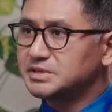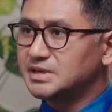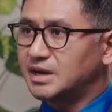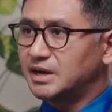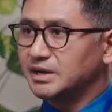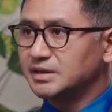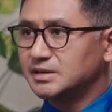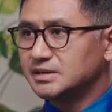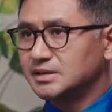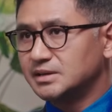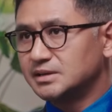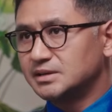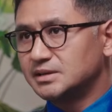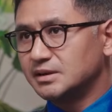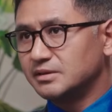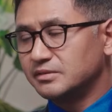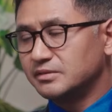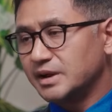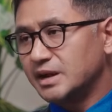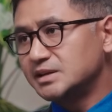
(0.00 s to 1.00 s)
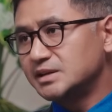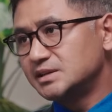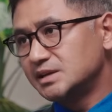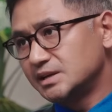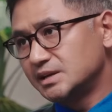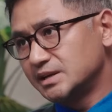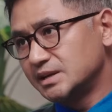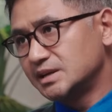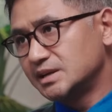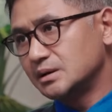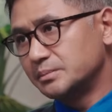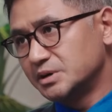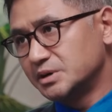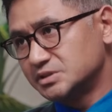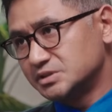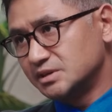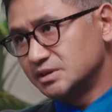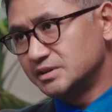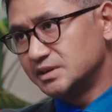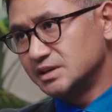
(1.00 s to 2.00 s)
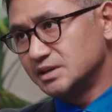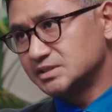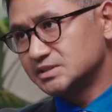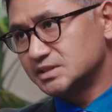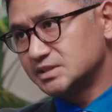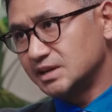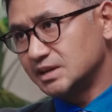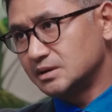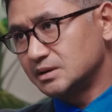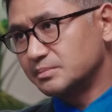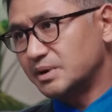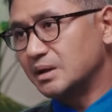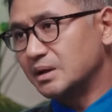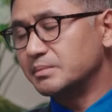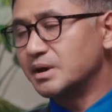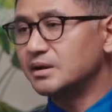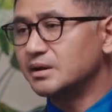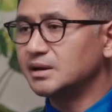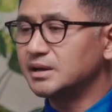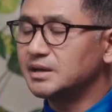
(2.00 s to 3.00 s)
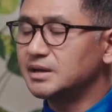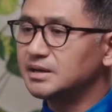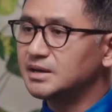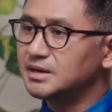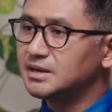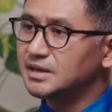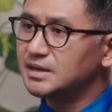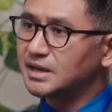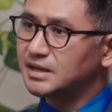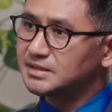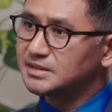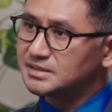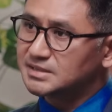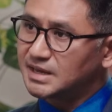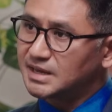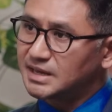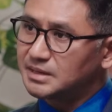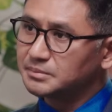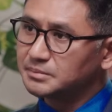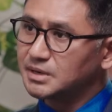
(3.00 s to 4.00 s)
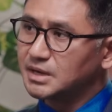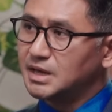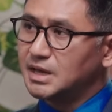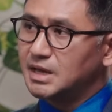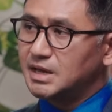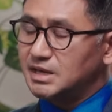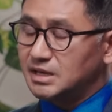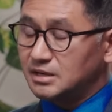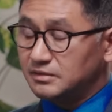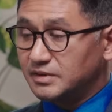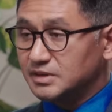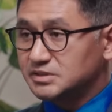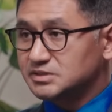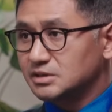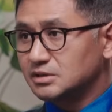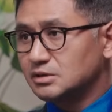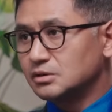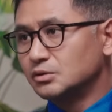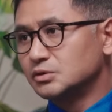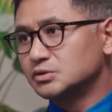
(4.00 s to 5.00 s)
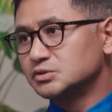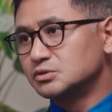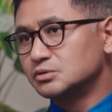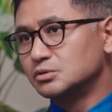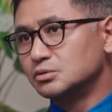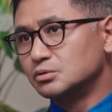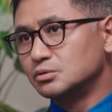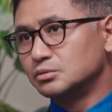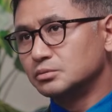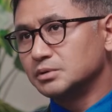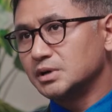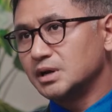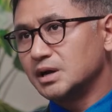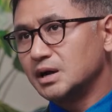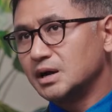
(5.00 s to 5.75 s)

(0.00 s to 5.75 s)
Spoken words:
targeted rent yielding commercial real estate primarily in India at the time. Invested close to